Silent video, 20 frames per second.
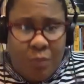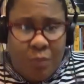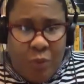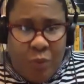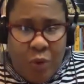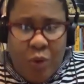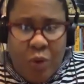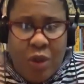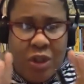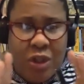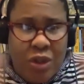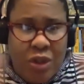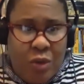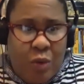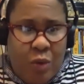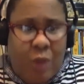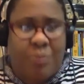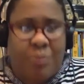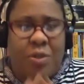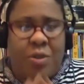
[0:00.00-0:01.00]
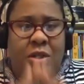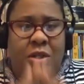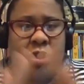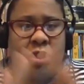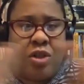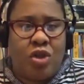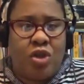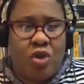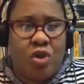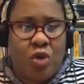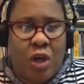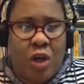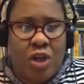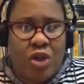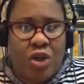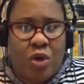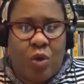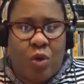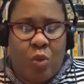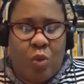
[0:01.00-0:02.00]
purely script,
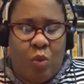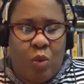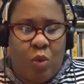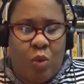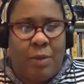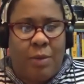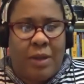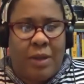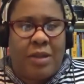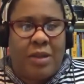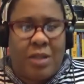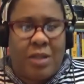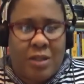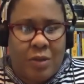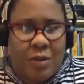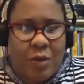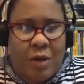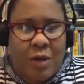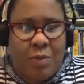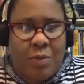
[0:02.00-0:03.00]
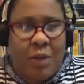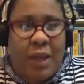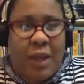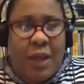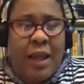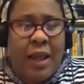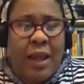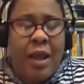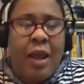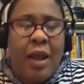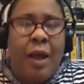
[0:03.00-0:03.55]
structure, what about this screenplay?